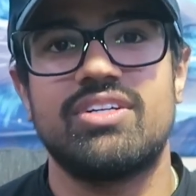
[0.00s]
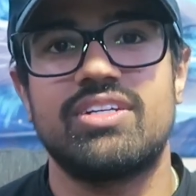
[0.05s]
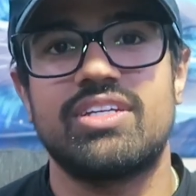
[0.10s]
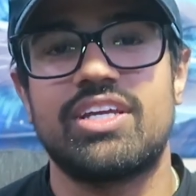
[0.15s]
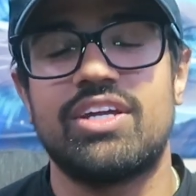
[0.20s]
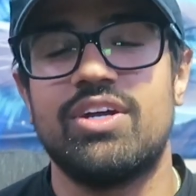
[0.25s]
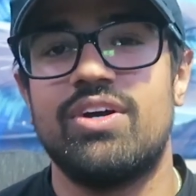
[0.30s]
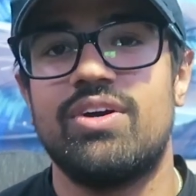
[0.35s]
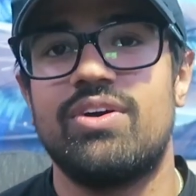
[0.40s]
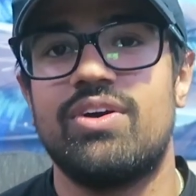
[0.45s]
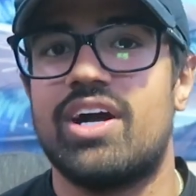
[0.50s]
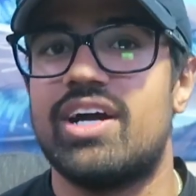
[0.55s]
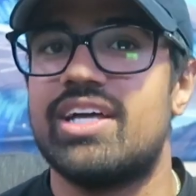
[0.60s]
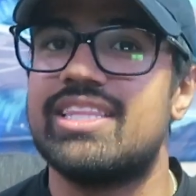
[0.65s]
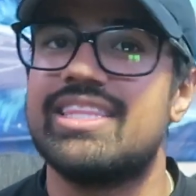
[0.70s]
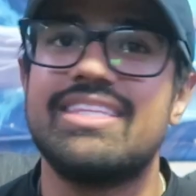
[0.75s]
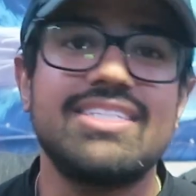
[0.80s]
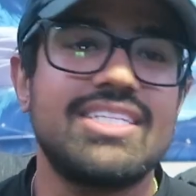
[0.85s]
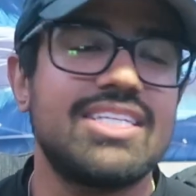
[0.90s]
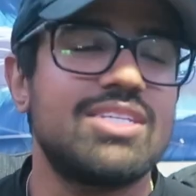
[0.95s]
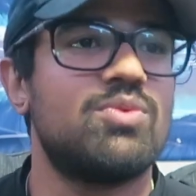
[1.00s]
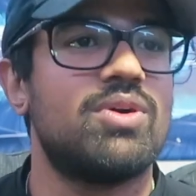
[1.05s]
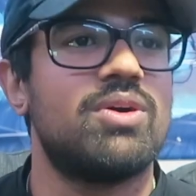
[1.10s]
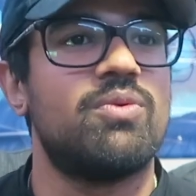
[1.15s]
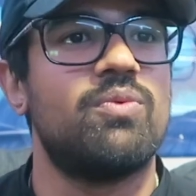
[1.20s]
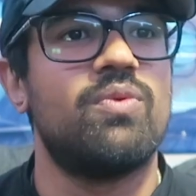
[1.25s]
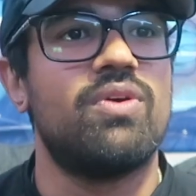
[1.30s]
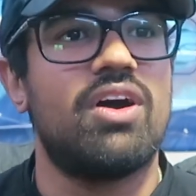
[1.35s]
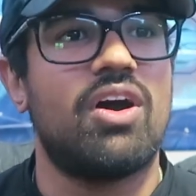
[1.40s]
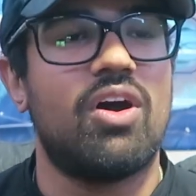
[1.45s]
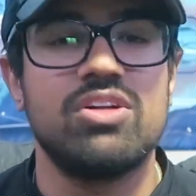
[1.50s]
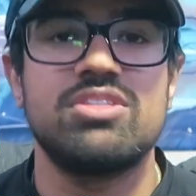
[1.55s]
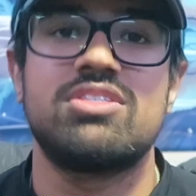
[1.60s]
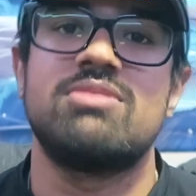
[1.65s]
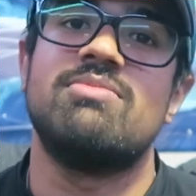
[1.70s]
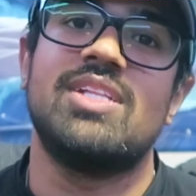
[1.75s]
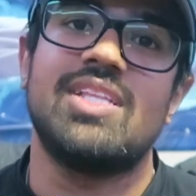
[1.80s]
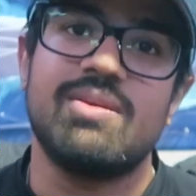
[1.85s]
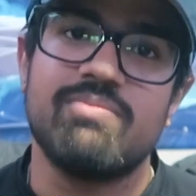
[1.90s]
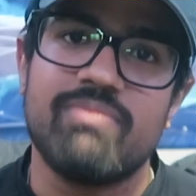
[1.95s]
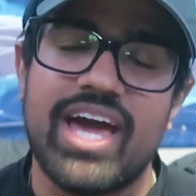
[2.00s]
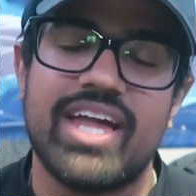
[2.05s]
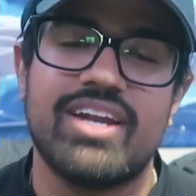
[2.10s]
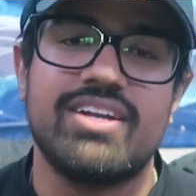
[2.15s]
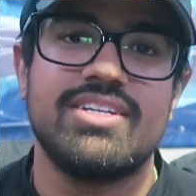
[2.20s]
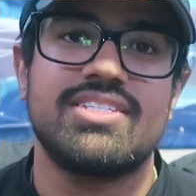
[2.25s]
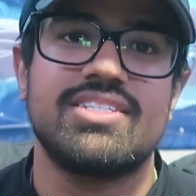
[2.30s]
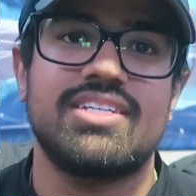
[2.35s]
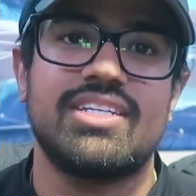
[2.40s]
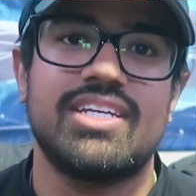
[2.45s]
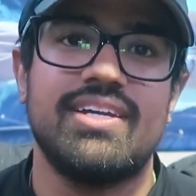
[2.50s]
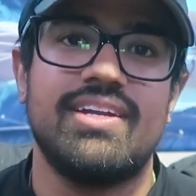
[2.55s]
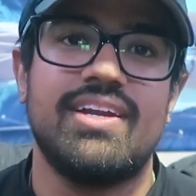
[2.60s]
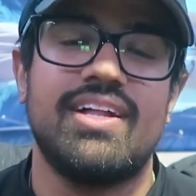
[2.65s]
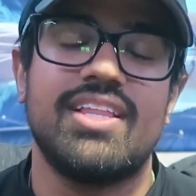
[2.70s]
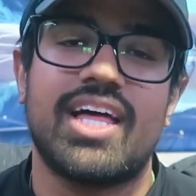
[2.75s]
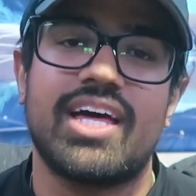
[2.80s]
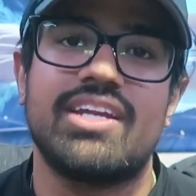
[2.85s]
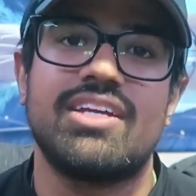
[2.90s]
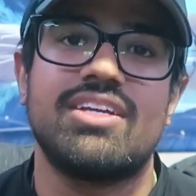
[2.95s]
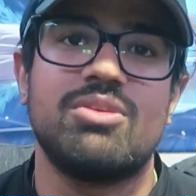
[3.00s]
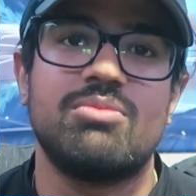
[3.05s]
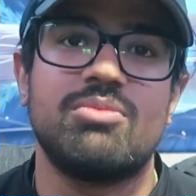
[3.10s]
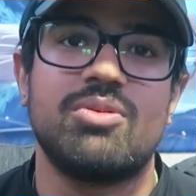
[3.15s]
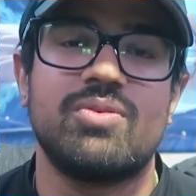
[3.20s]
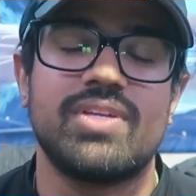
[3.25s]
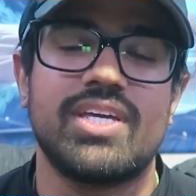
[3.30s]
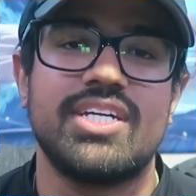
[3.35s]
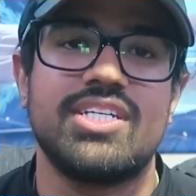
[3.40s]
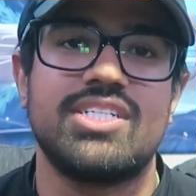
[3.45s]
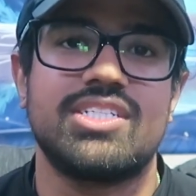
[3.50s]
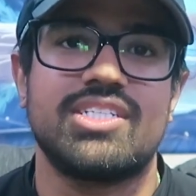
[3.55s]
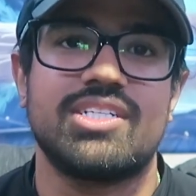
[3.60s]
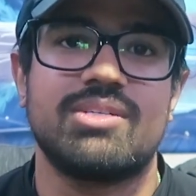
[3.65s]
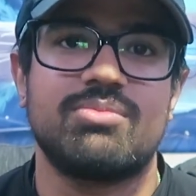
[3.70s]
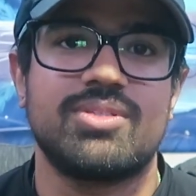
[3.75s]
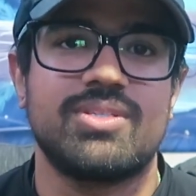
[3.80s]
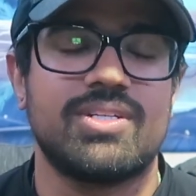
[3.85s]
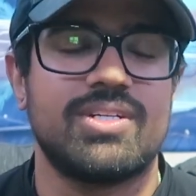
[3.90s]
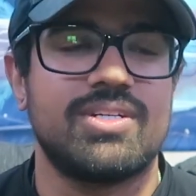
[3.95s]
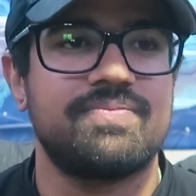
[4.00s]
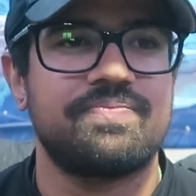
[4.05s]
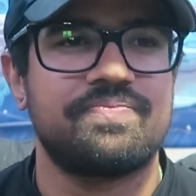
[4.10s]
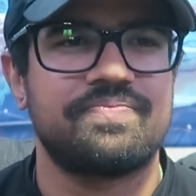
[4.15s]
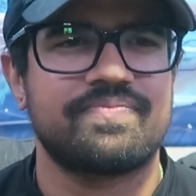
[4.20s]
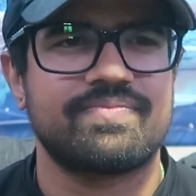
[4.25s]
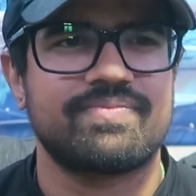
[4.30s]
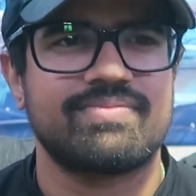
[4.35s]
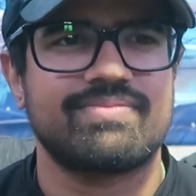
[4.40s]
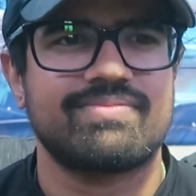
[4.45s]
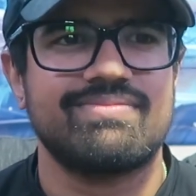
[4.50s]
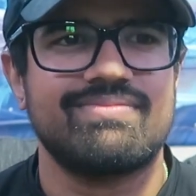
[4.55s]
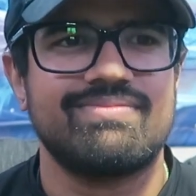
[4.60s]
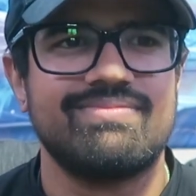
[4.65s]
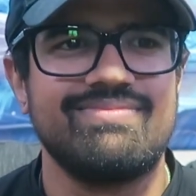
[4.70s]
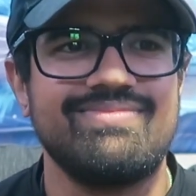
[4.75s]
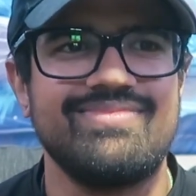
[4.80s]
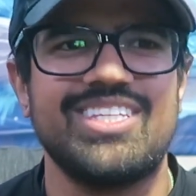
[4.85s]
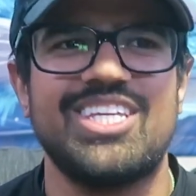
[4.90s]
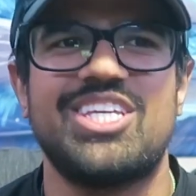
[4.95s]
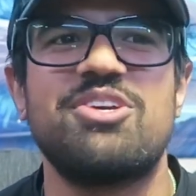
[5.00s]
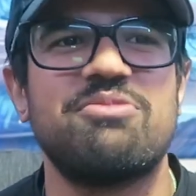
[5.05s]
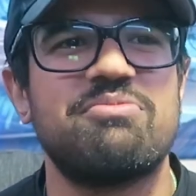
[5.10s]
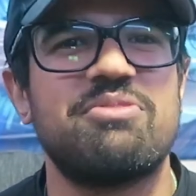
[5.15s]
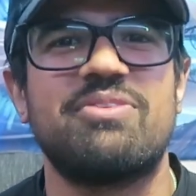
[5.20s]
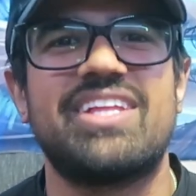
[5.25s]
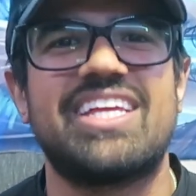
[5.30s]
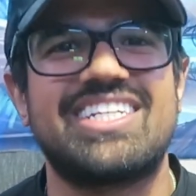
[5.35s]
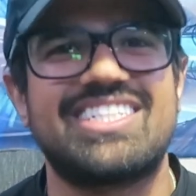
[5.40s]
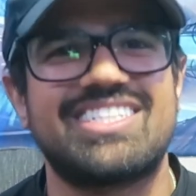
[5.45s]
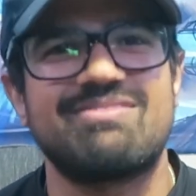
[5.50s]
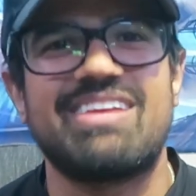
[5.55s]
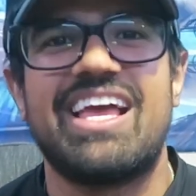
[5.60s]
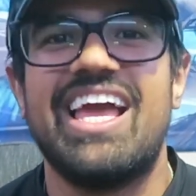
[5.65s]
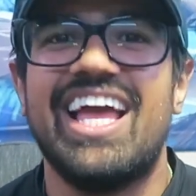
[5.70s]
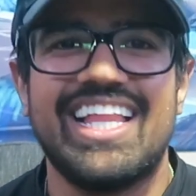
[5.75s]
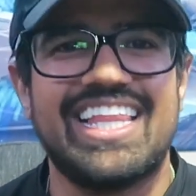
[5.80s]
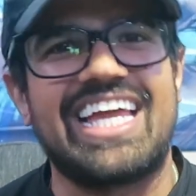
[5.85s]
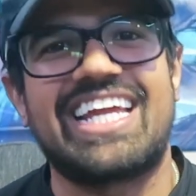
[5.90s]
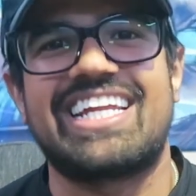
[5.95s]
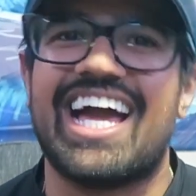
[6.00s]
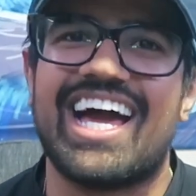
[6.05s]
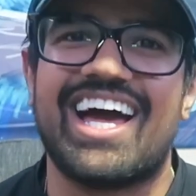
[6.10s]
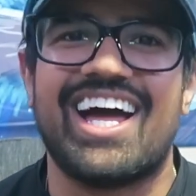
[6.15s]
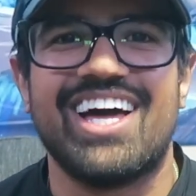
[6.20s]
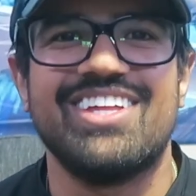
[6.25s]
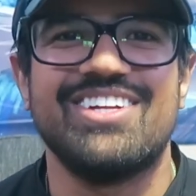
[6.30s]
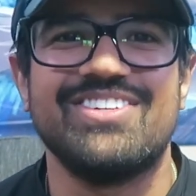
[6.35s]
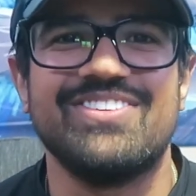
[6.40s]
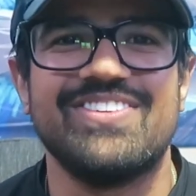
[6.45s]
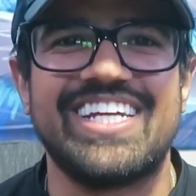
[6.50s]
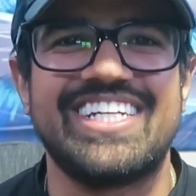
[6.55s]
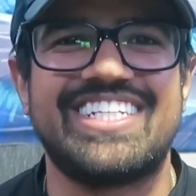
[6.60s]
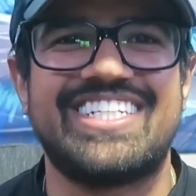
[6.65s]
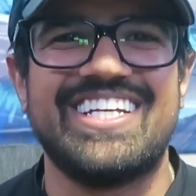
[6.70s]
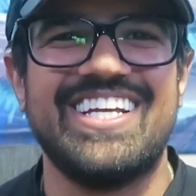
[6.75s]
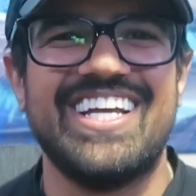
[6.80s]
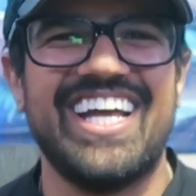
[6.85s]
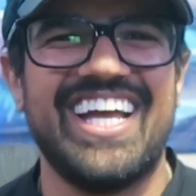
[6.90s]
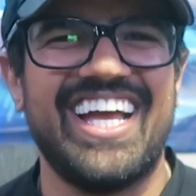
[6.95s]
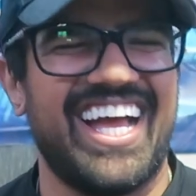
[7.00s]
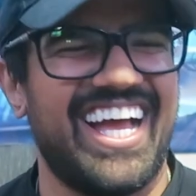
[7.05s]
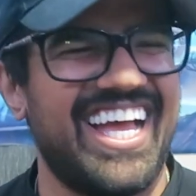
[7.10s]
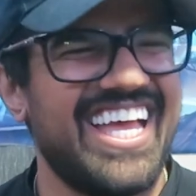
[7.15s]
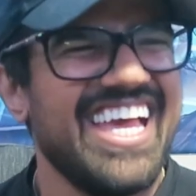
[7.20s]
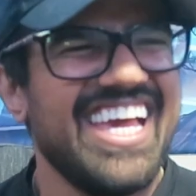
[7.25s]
You know, this is what ultimately matters in a lot of human relationships, you know? Human relationships, like not other relationships.